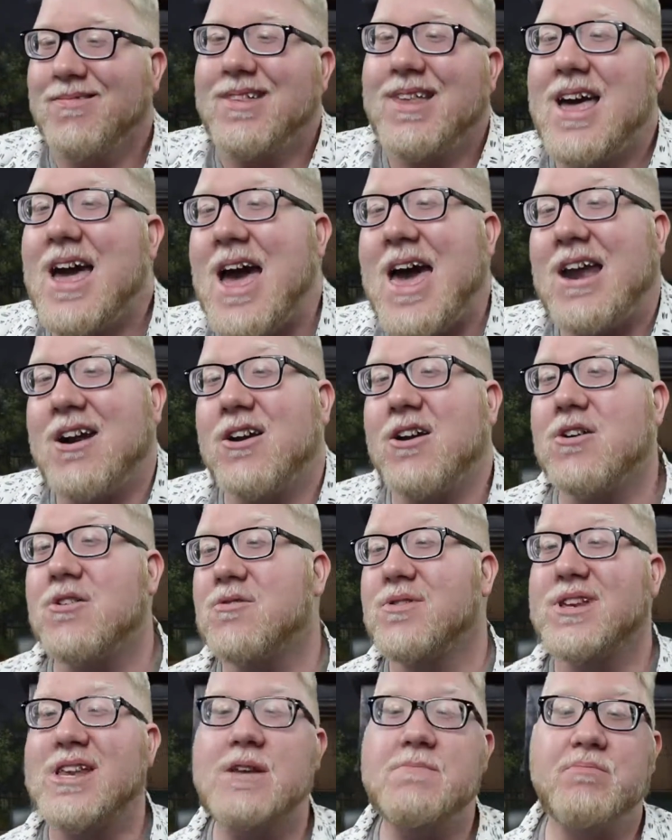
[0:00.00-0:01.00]
I don't know.
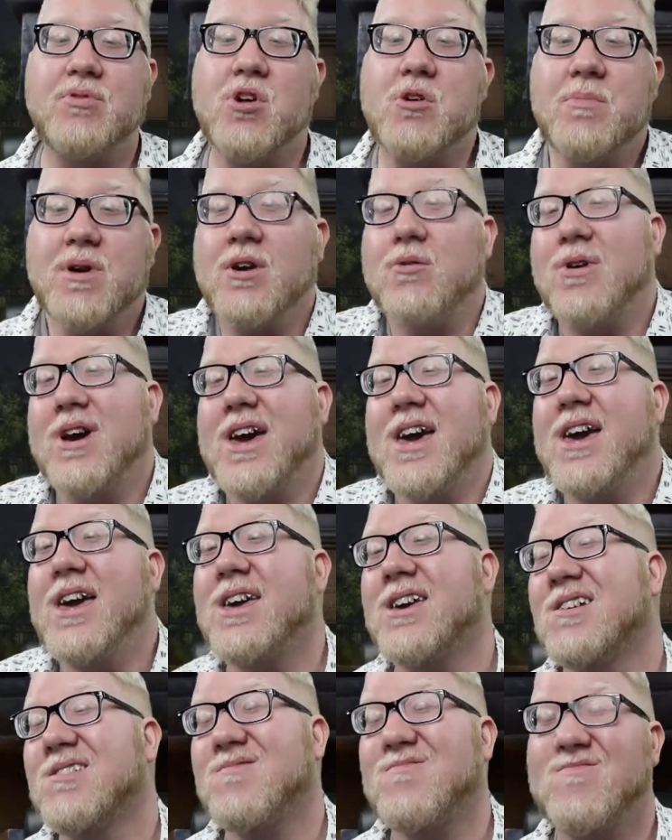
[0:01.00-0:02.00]
Didn't blow me
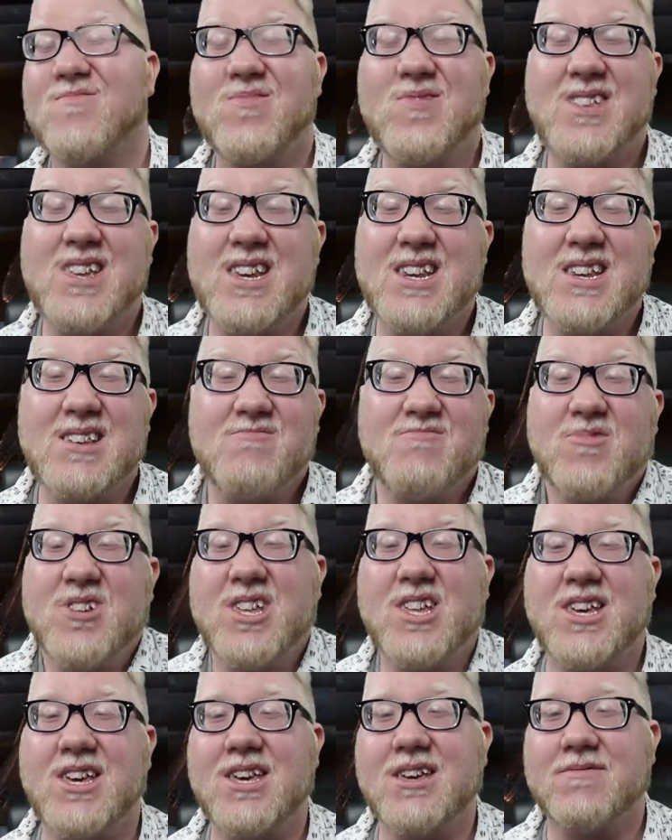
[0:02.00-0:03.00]
away didn't
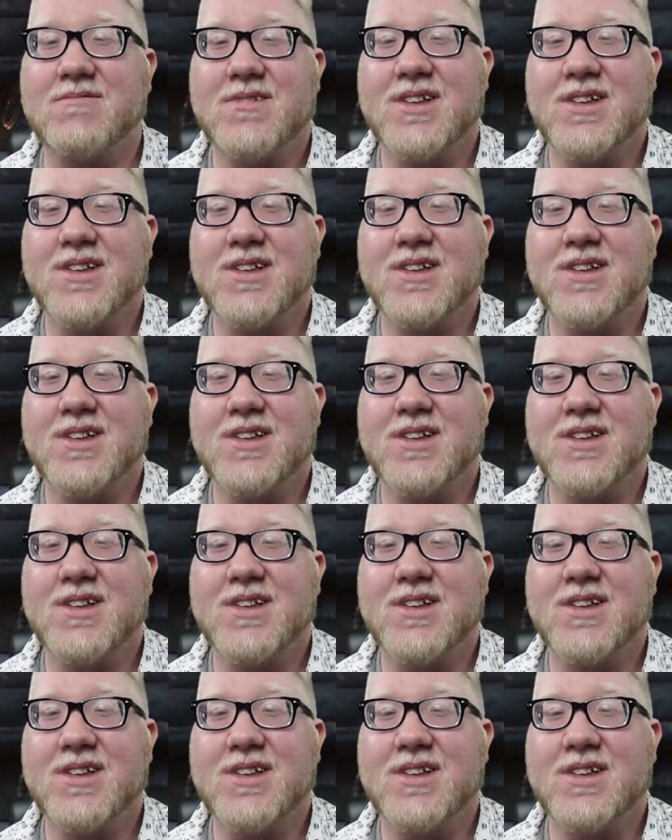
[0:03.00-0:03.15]
really.